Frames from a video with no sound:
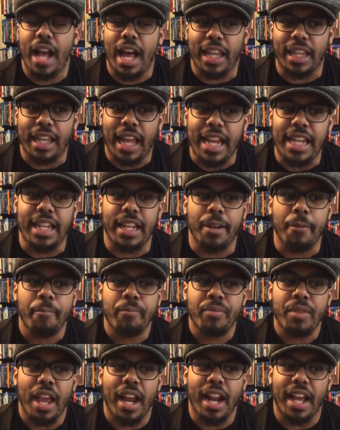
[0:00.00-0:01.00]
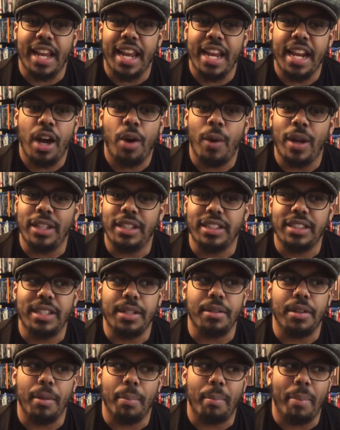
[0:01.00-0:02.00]
I like it. And I cannot wait to
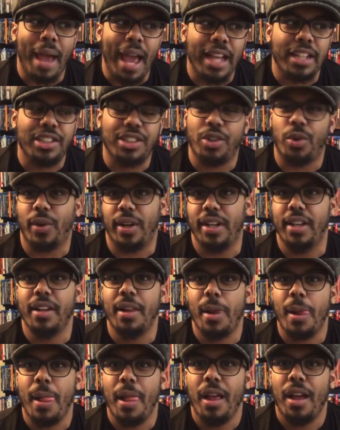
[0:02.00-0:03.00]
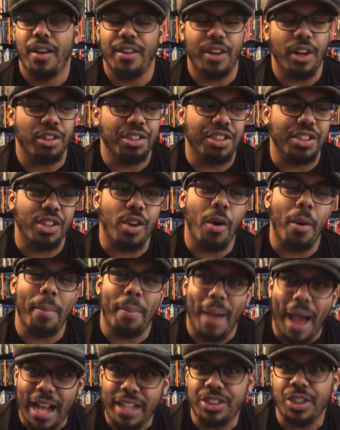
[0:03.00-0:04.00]
see the backstory. You know, she's going
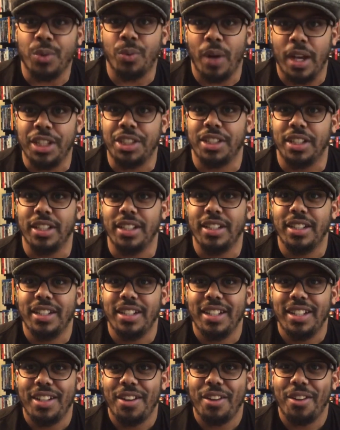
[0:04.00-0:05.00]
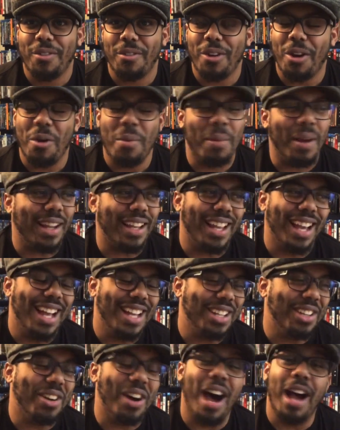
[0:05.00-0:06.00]
back to Russia. Oh my
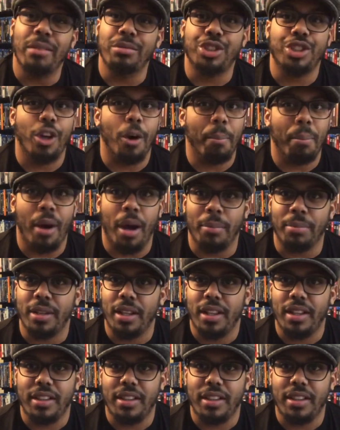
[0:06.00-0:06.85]
God, yo, I'm so pumped.